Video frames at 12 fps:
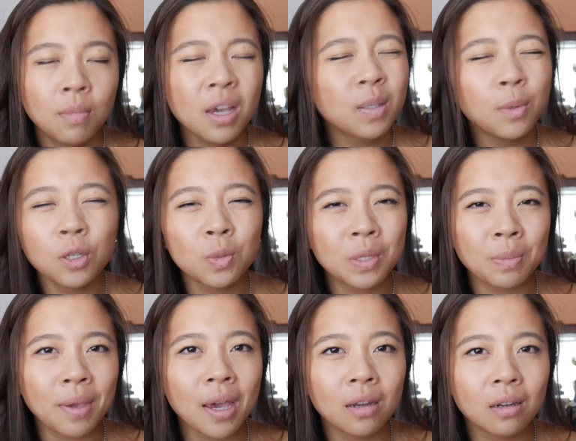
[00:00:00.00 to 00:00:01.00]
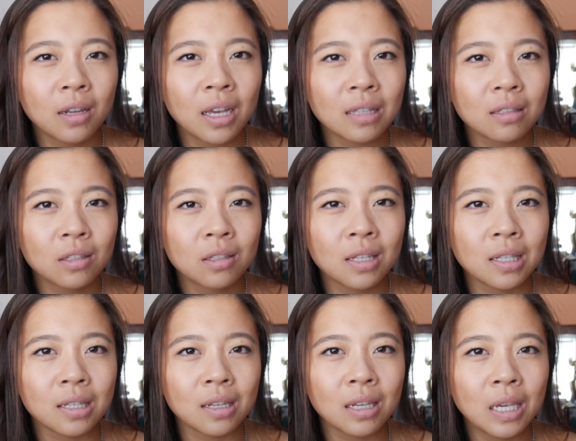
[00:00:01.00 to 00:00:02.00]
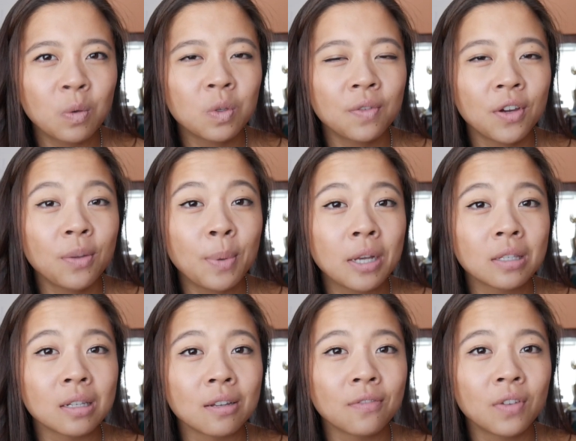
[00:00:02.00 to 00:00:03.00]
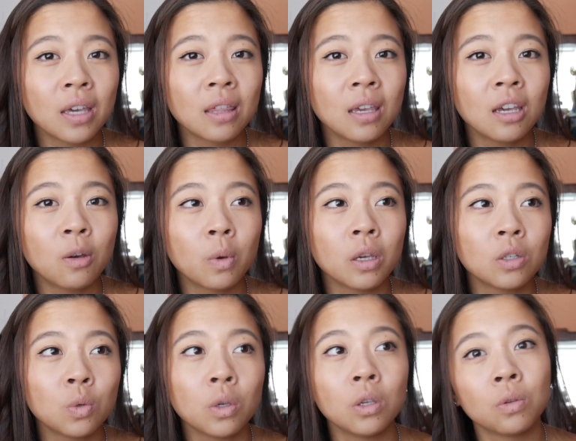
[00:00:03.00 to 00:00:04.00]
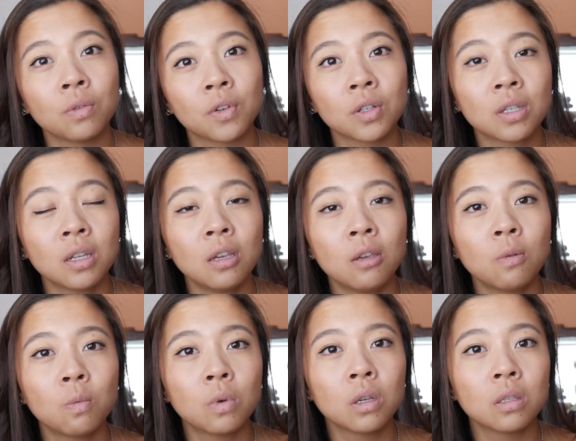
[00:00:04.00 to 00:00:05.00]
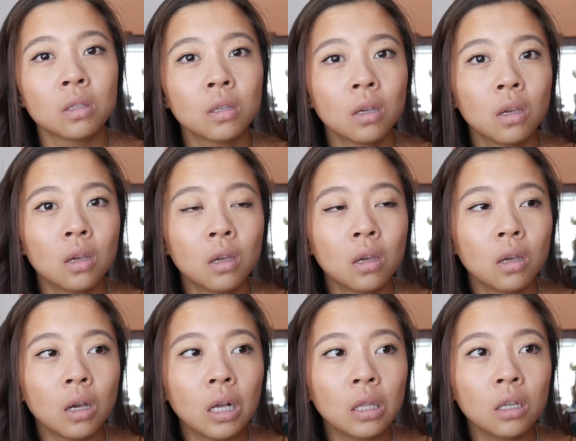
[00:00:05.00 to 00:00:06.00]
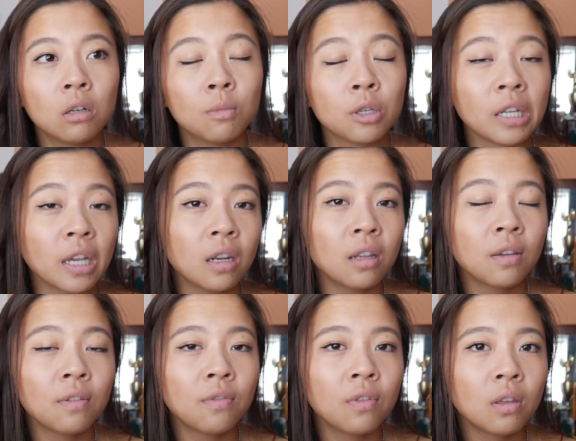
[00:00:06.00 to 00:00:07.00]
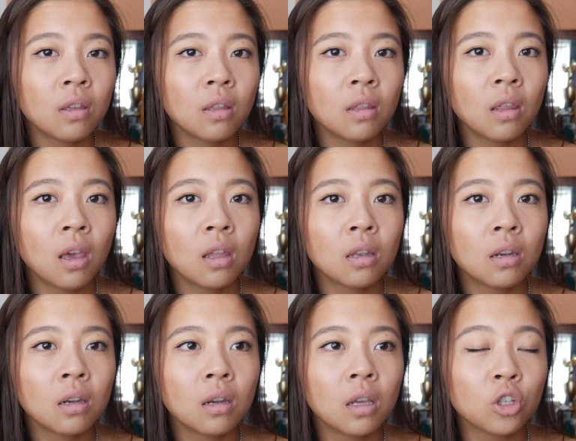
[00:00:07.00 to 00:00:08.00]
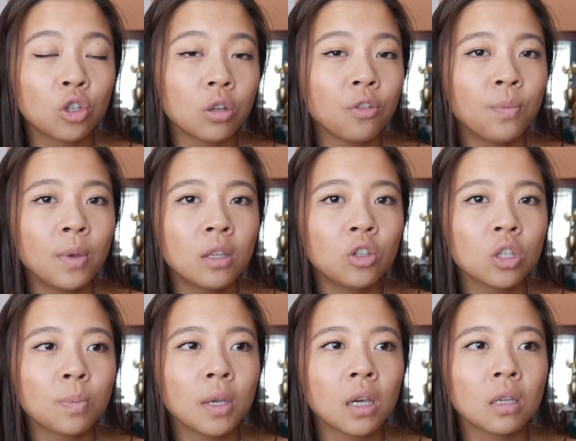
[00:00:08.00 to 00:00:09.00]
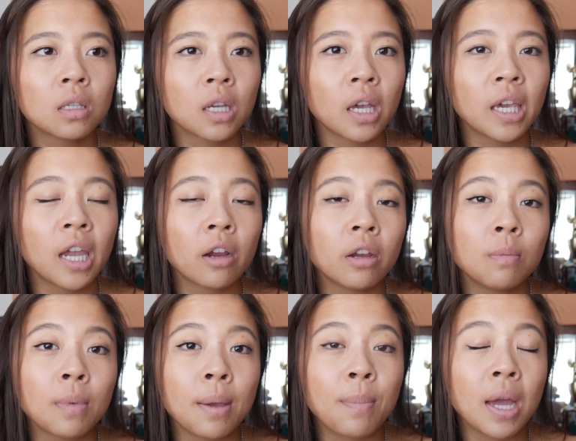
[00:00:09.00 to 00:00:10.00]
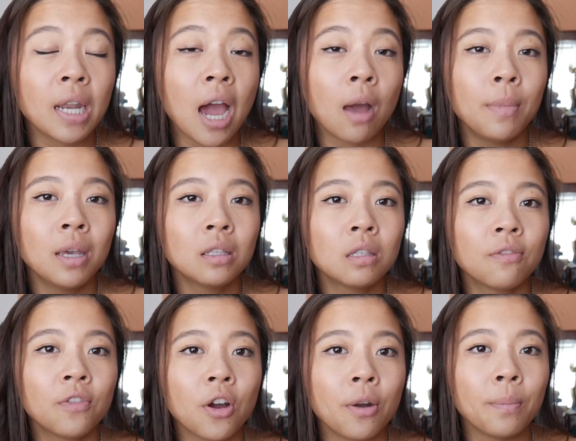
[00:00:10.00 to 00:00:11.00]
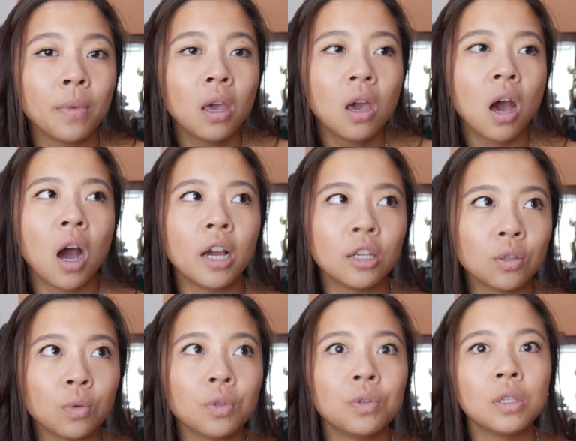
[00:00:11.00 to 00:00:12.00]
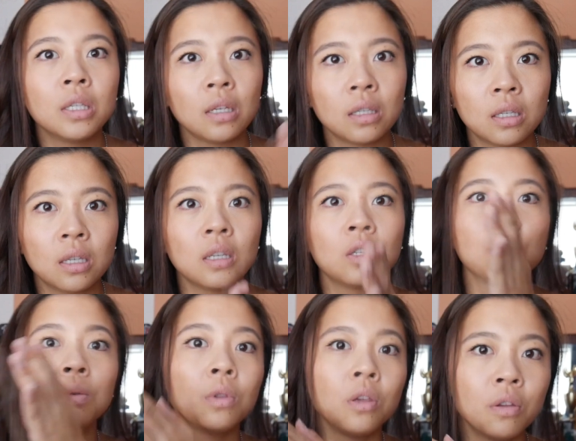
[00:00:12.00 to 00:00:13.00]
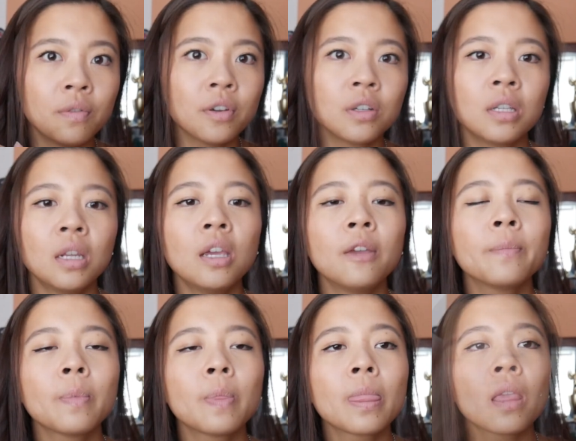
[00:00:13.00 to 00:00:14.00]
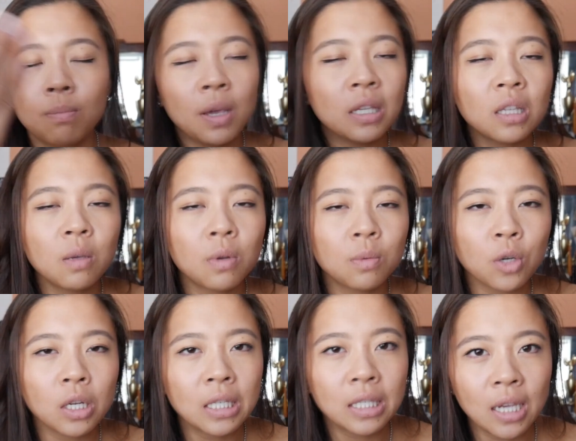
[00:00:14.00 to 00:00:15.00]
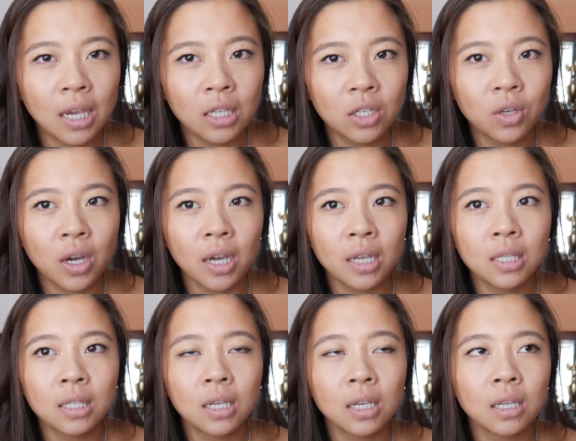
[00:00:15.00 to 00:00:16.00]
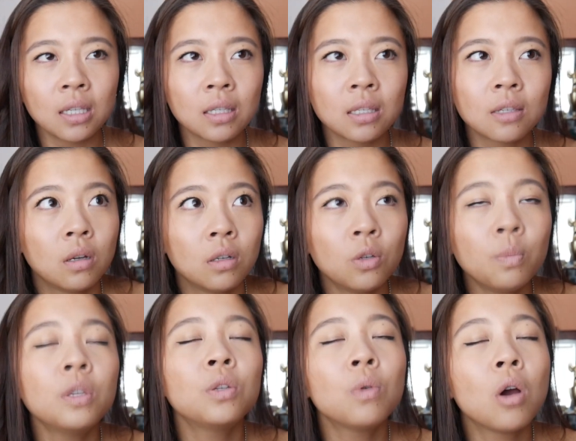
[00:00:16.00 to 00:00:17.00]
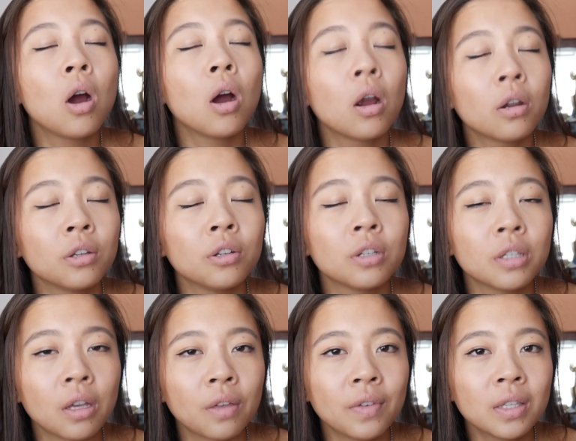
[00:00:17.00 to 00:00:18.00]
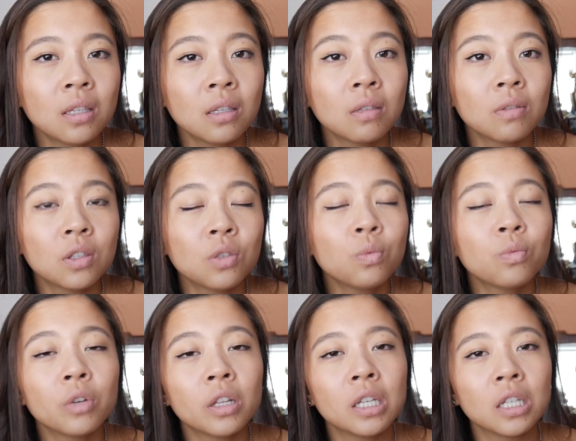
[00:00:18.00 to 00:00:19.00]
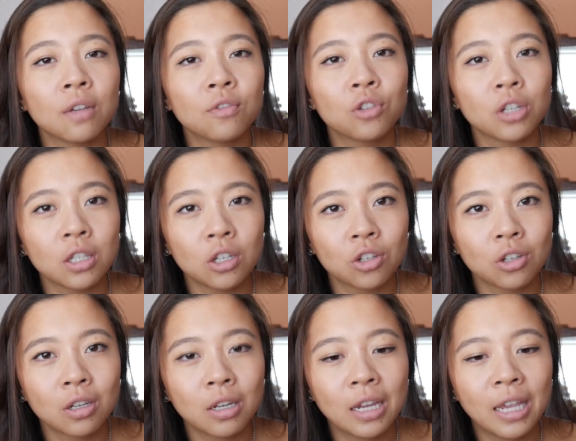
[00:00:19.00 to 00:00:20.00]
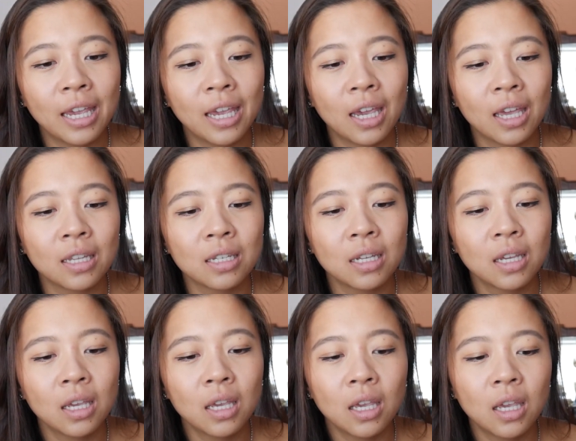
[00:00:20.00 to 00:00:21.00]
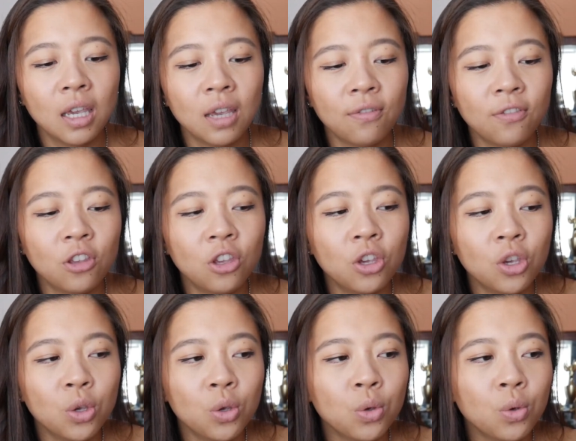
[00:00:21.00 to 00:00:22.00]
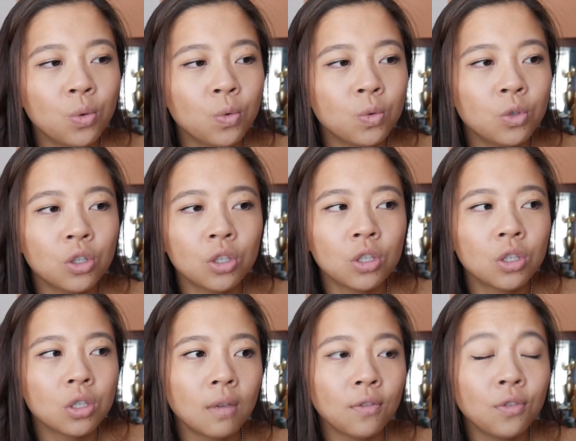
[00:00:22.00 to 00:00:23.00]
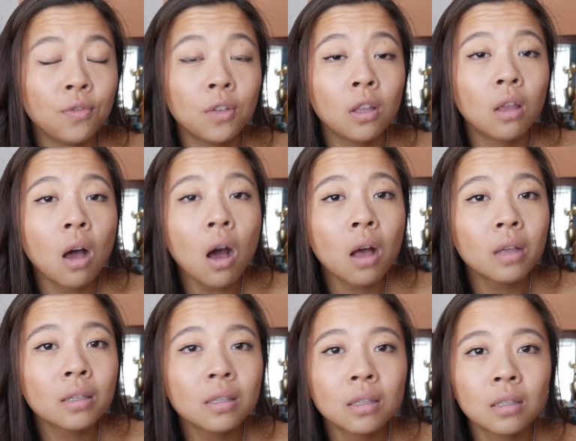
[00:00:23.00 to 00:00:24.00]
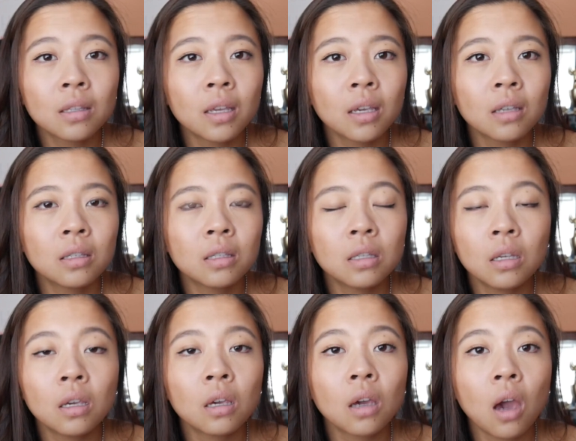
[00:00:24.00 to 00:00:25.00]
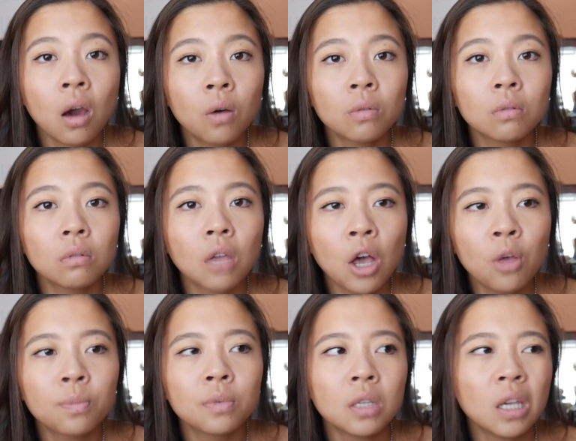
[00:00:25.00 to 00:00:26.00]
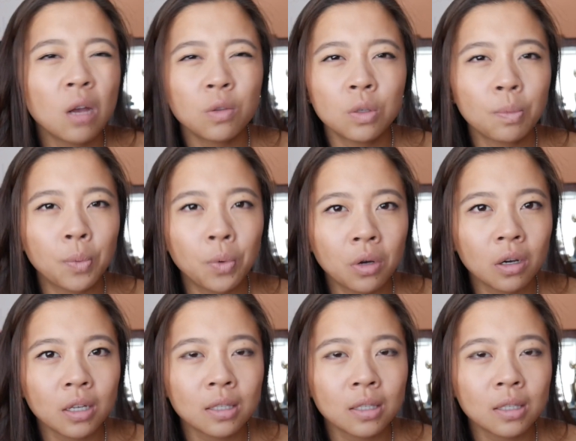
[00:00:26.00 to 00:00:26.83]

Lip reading: My experience wasn't bad at CC. It was very positive. I think going to a university was a little more negative than it should have been, just because like I carried my bad habits from high school to CC to the university. Basically what I'm trying to say to you guys is don't be too hard on yourself. It's a really tough transition, and if you feel lost, then like seek out help, seek out support.